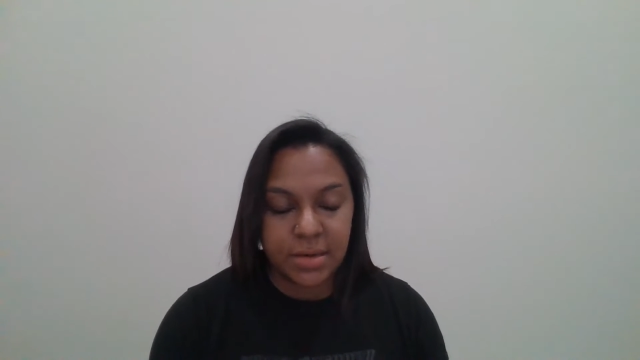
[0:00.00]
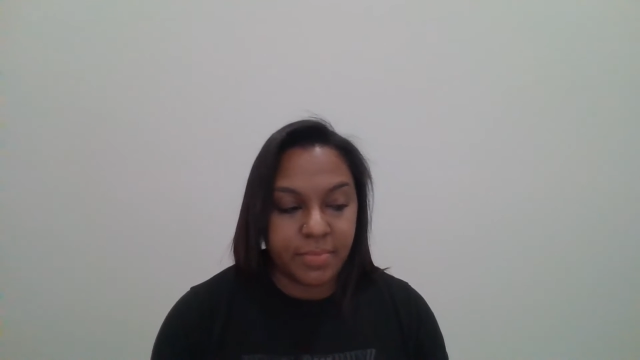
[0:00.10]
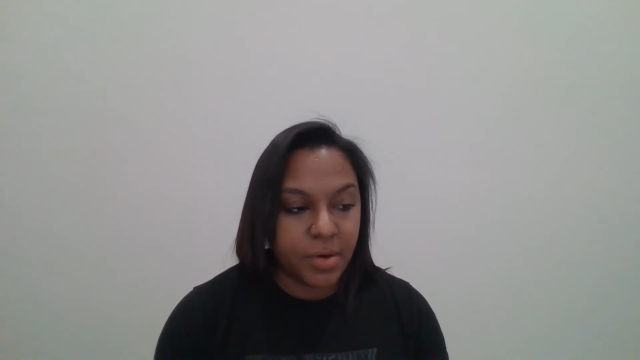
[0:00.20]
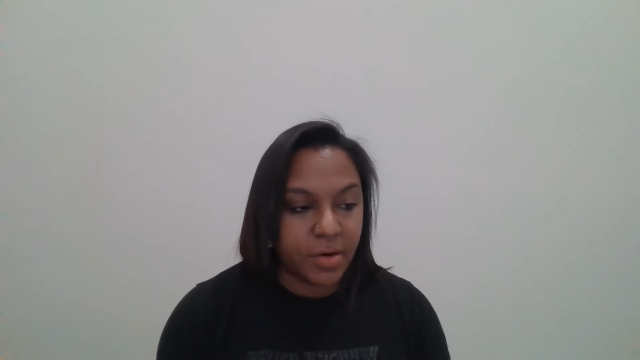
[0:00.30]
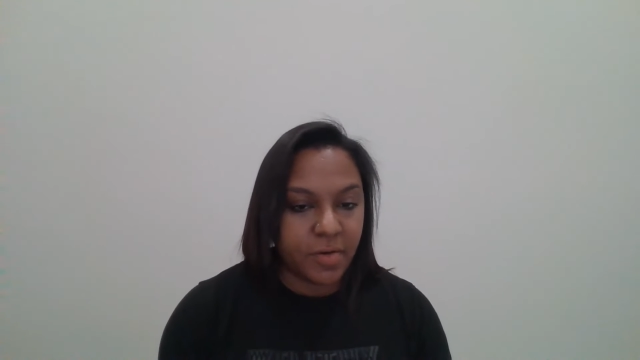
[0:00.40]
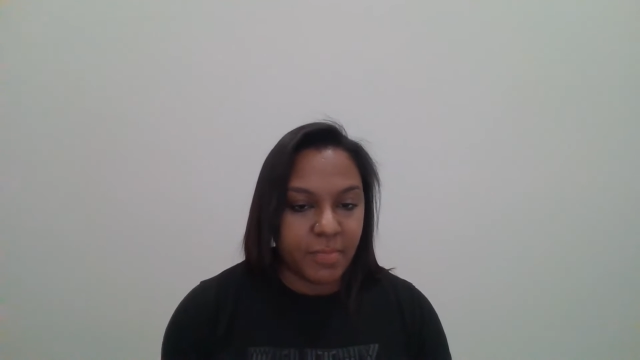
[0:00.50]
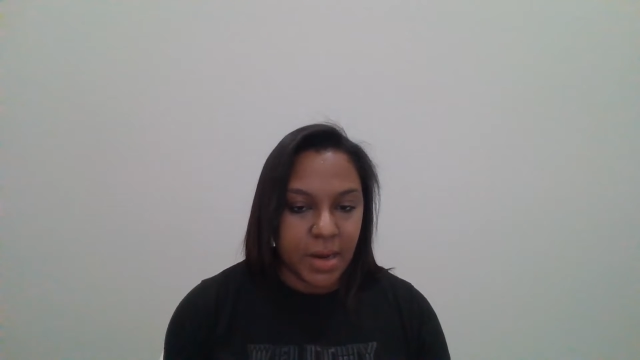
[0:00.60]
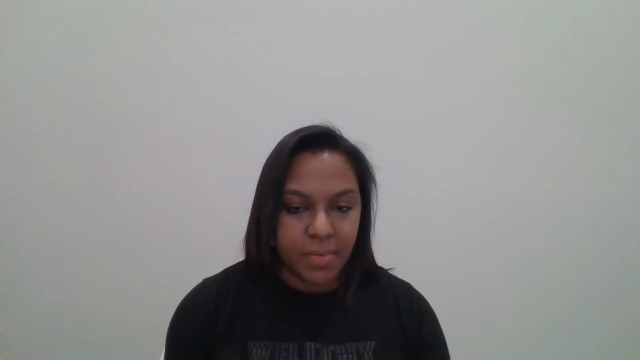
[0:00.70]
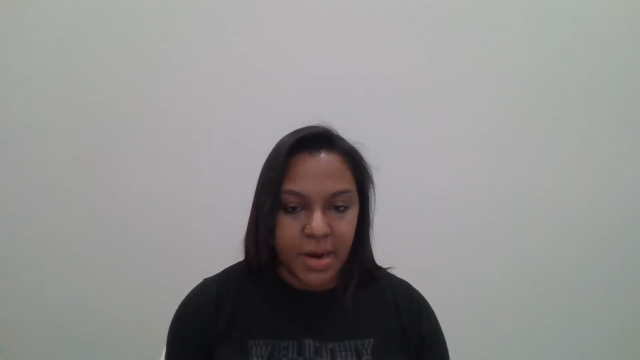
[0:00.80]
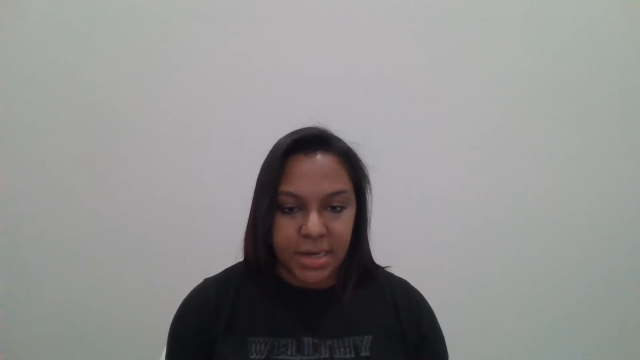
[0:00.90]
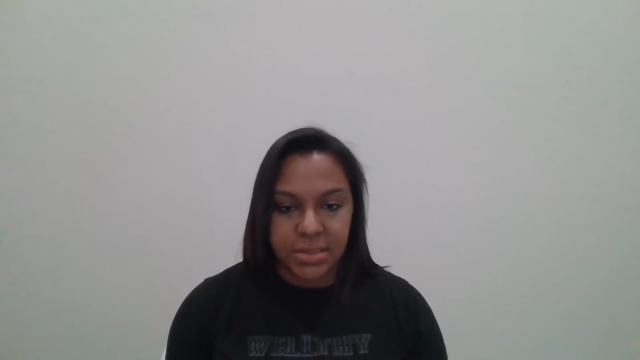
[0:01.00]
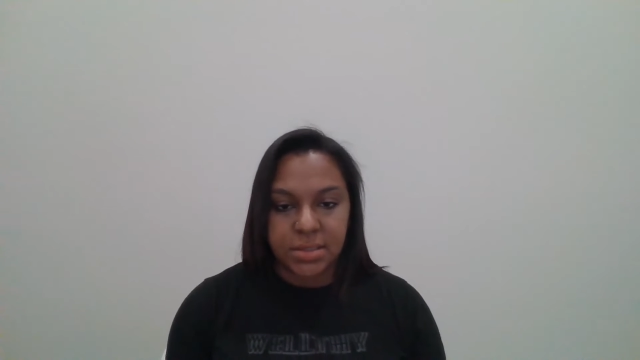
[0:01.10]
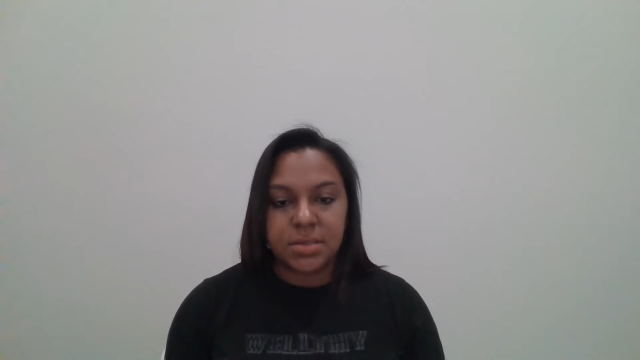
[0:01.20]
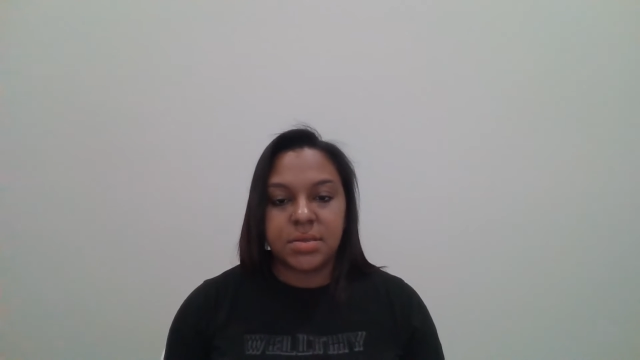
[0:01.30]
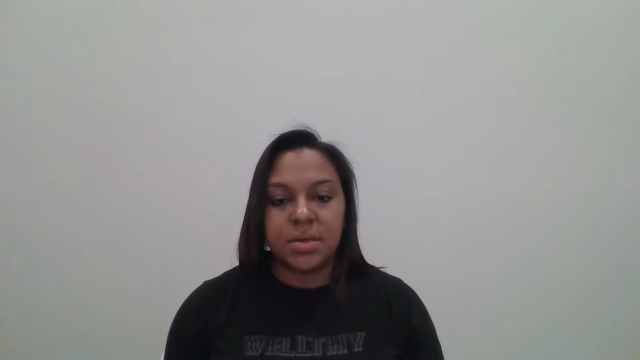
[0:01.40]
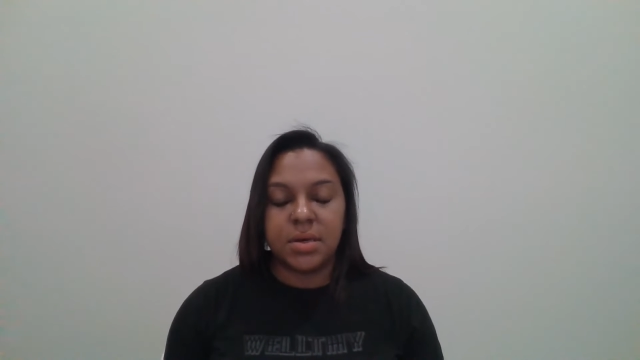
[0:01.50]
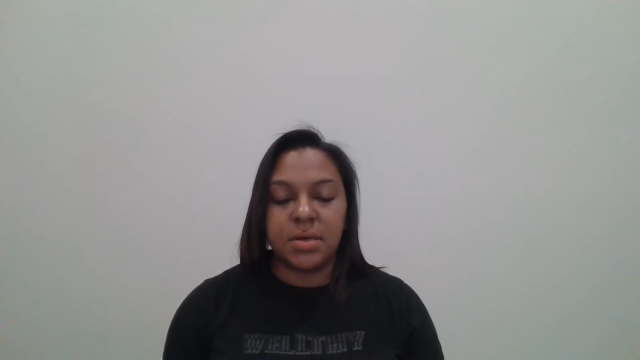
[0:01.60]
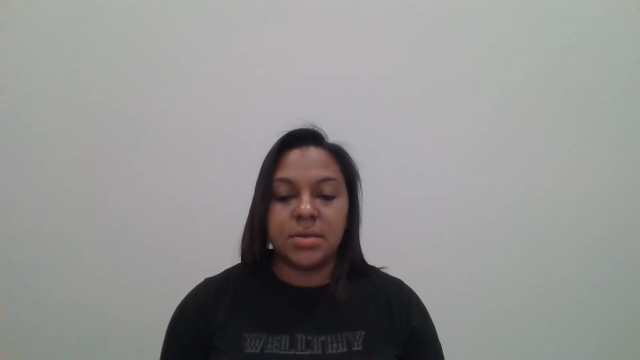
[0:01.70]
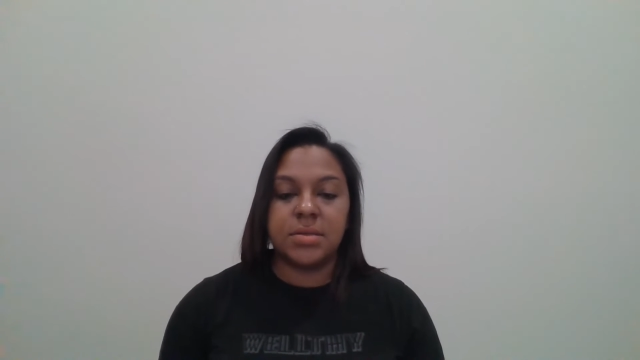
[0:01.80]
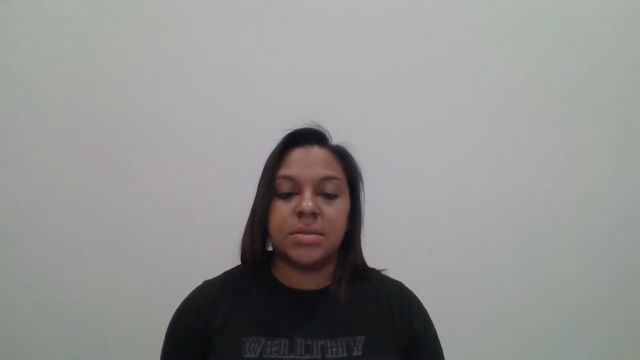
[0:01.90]
a bulk of my practice
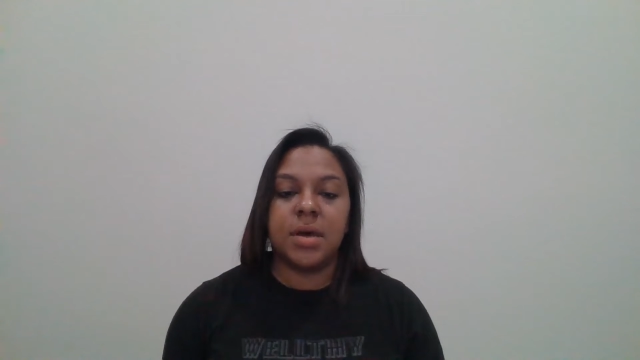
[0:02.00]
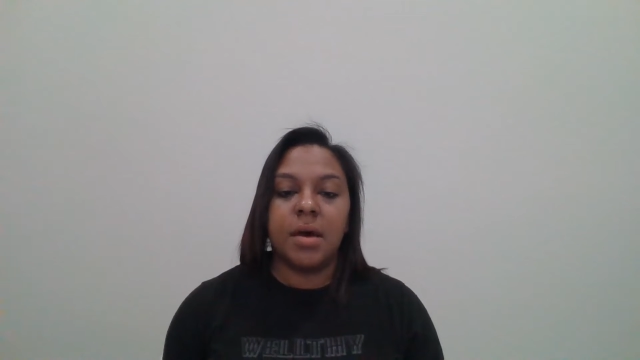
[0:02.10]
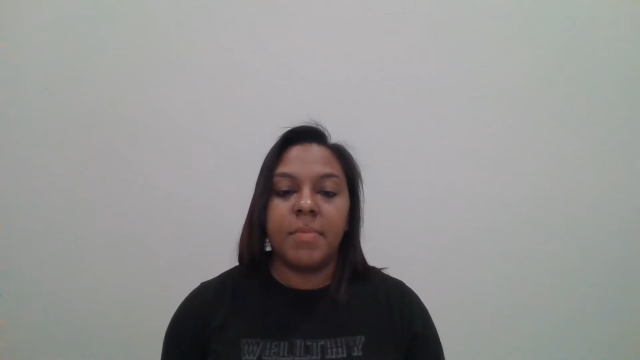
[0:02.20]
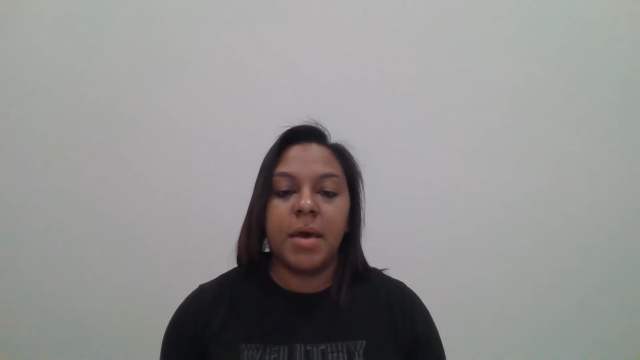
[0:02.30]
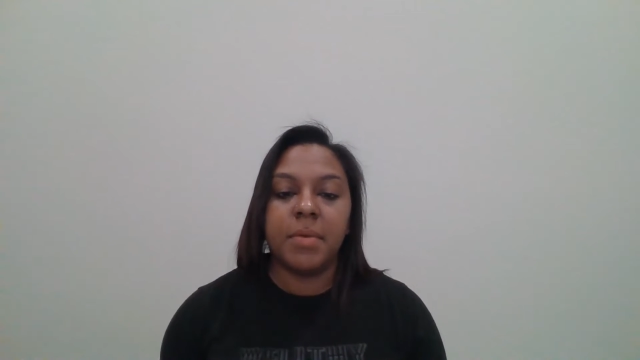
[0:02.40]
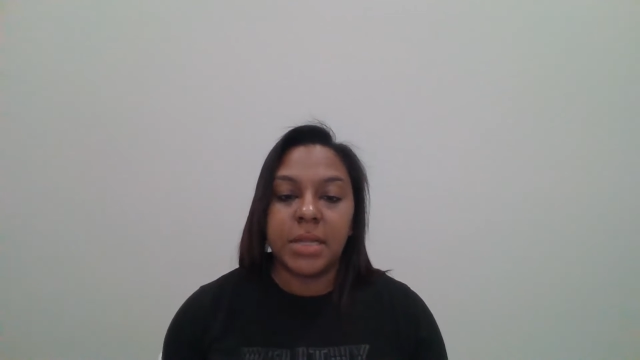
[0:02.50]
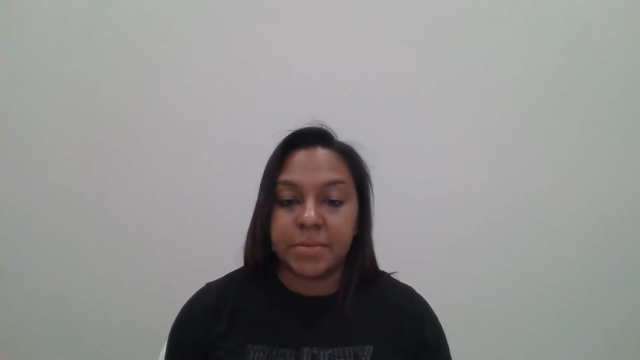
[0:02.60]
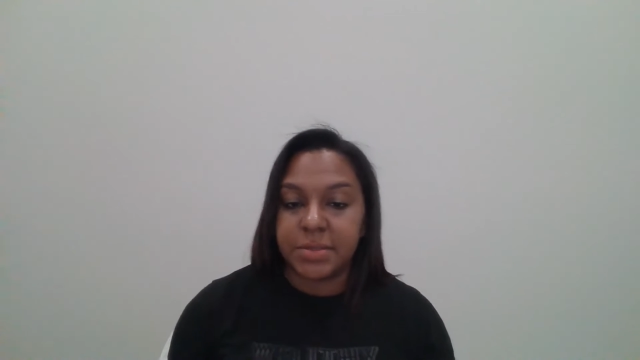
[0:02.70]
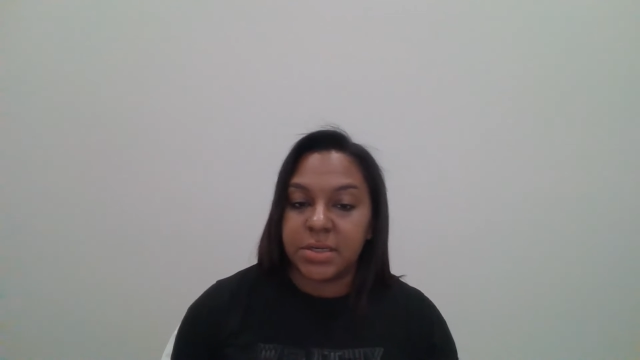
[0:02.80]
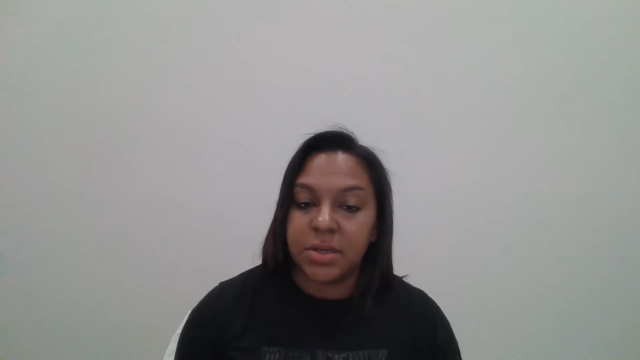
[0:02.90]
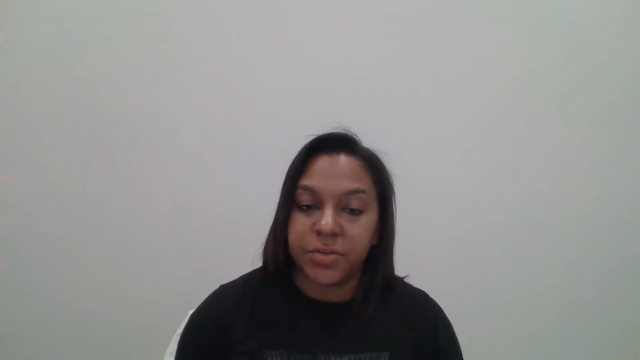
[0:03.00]
is epilepsy,